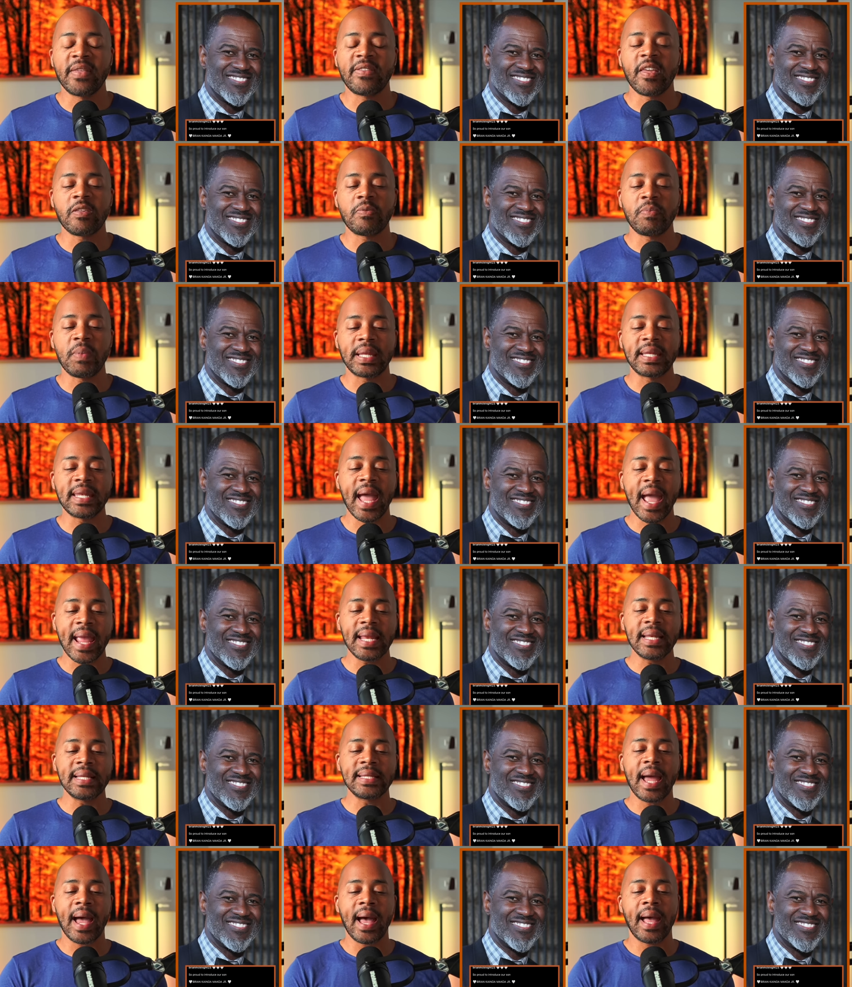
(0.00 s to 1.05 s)
Speaker 1: says,
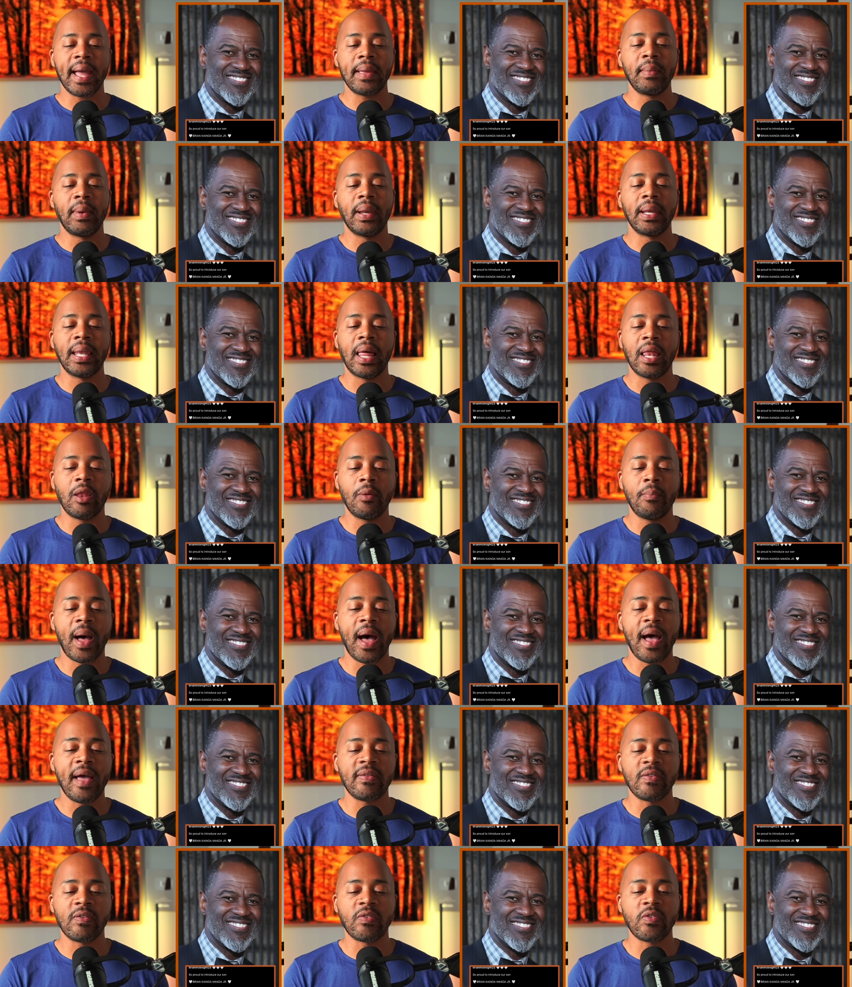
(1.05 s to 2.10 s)
McKnight Time
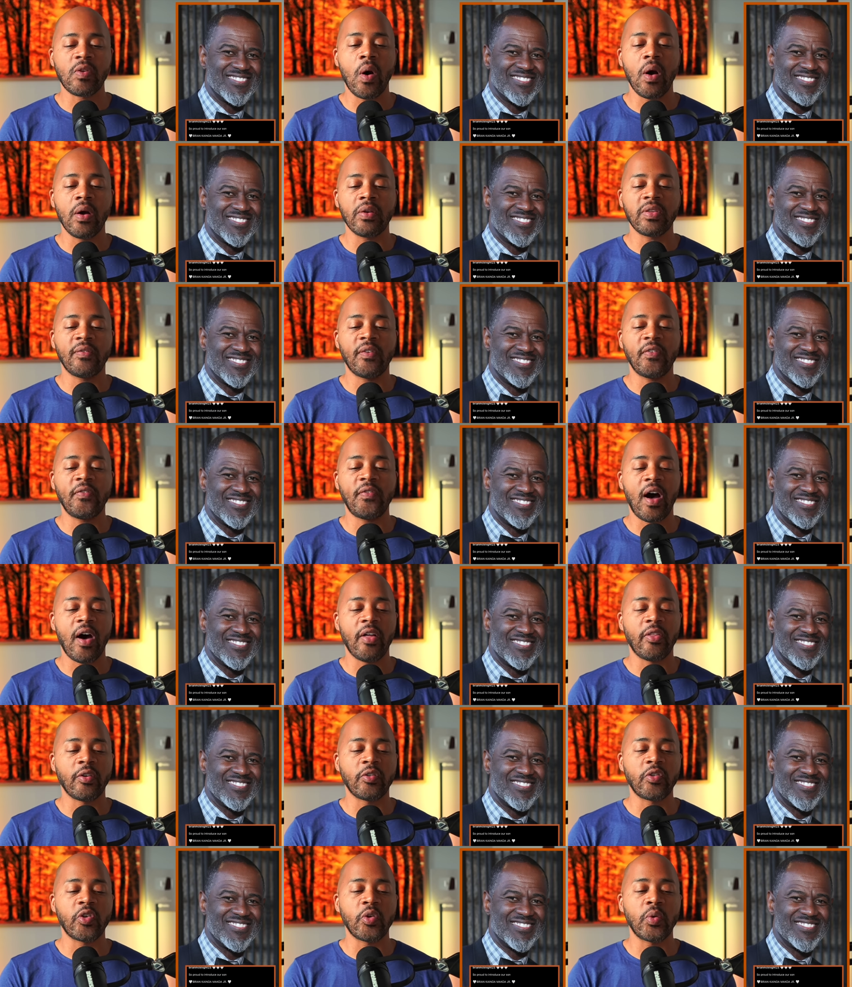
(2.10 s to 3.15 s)
Lullabies, the songs of a
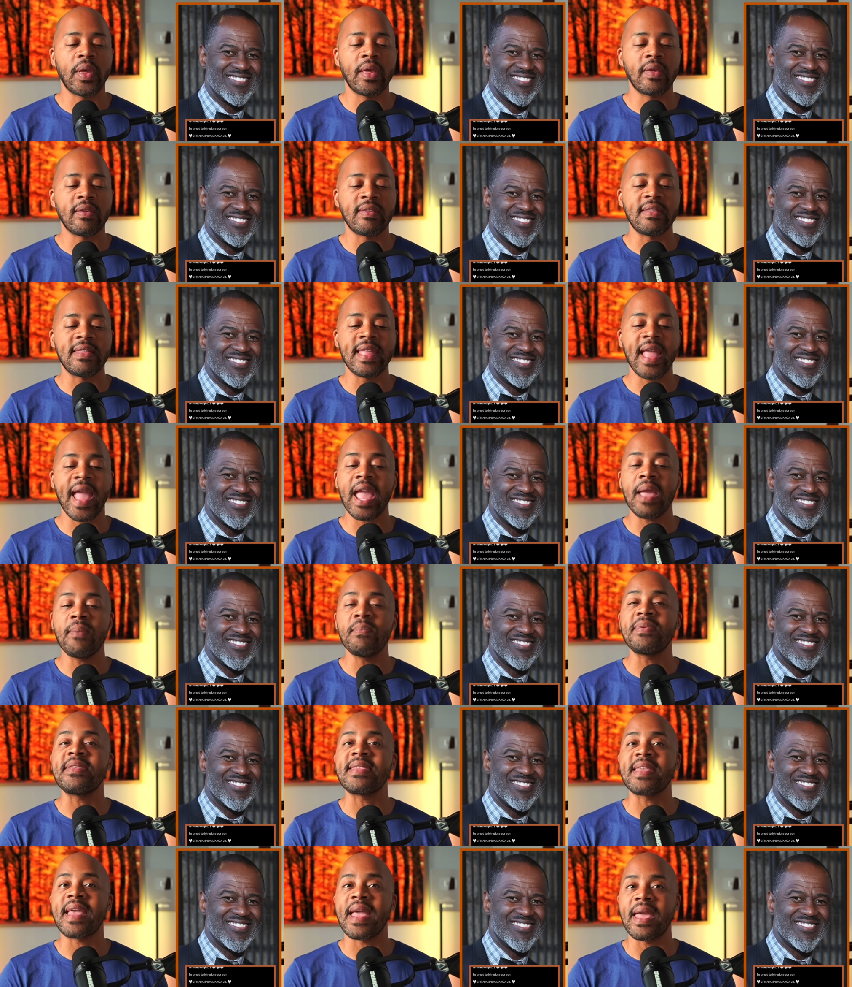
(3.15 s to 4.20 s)
father to his
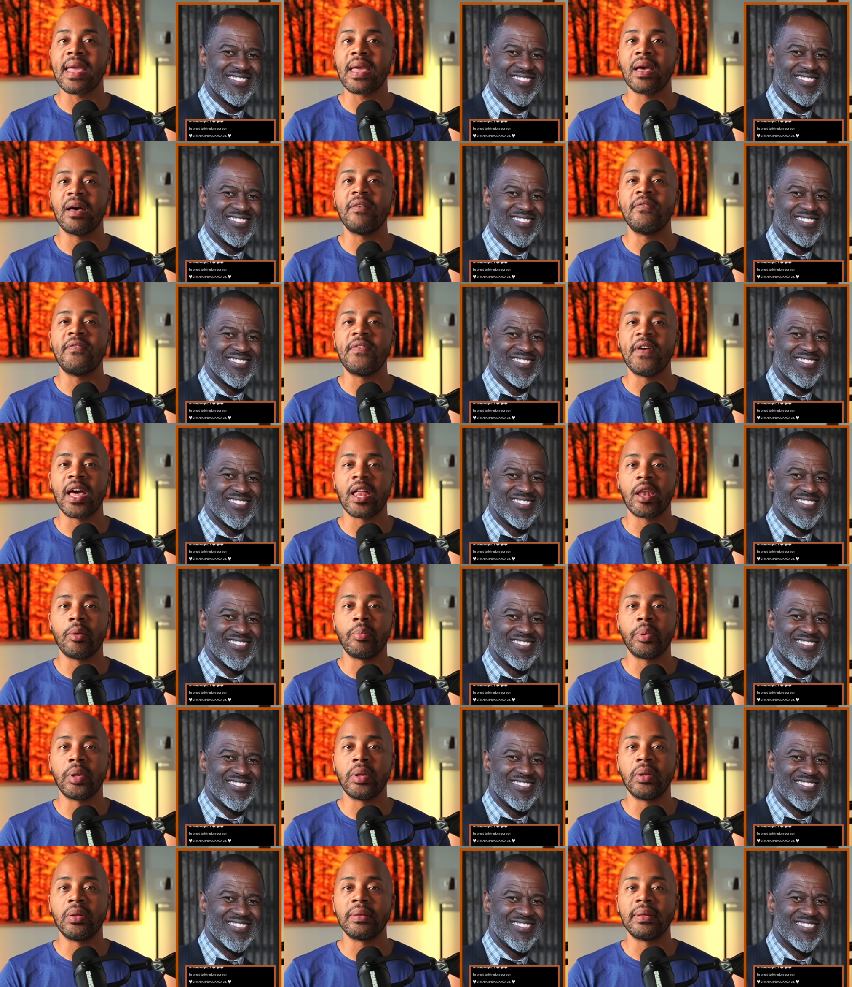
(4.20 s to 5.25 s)
namesake,
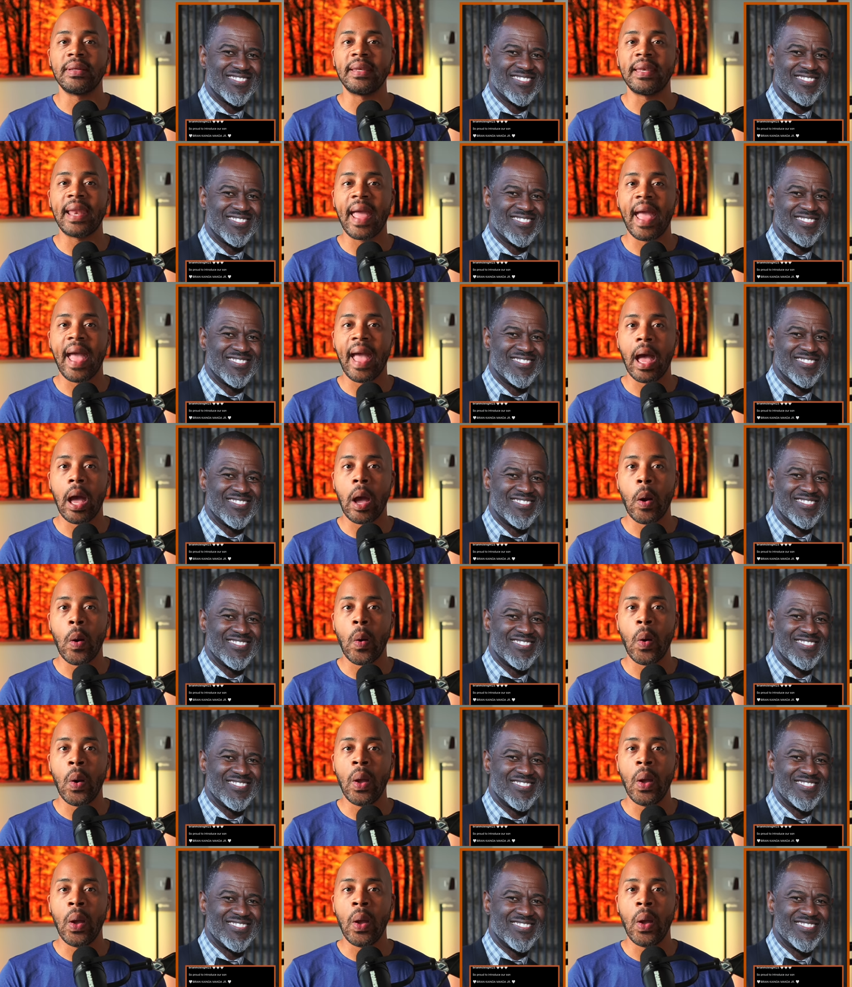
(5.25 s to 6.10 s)
available now.